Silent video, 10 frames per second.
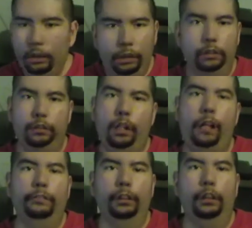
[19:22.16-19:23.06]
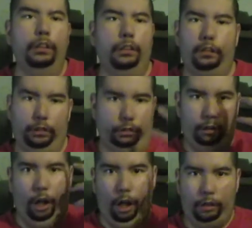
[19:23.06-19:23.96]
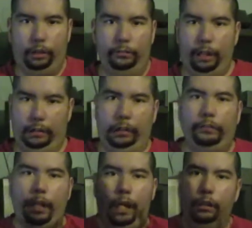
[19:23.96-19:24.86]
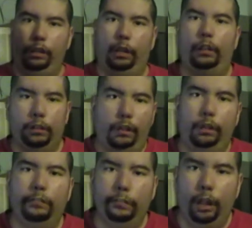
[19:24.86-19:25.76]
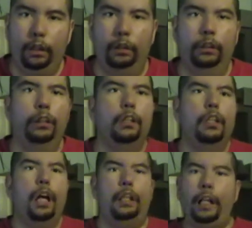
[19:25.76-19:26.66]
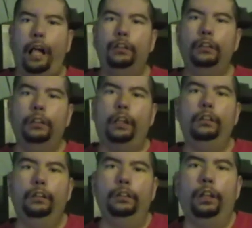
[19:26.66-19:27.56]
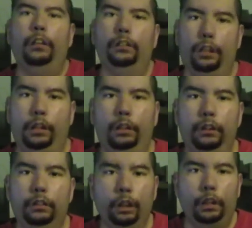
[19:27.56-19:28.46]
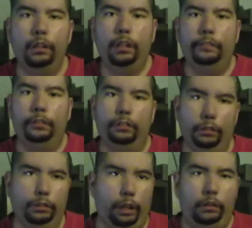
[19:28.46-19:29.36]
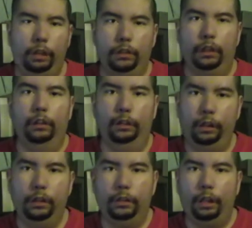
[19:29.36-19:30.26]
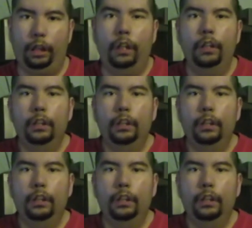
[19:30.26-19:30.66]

Julia Moore's awesome as the batshit crazy mother. And I actually like Judy Greer. Nobody ever mentions her. She's the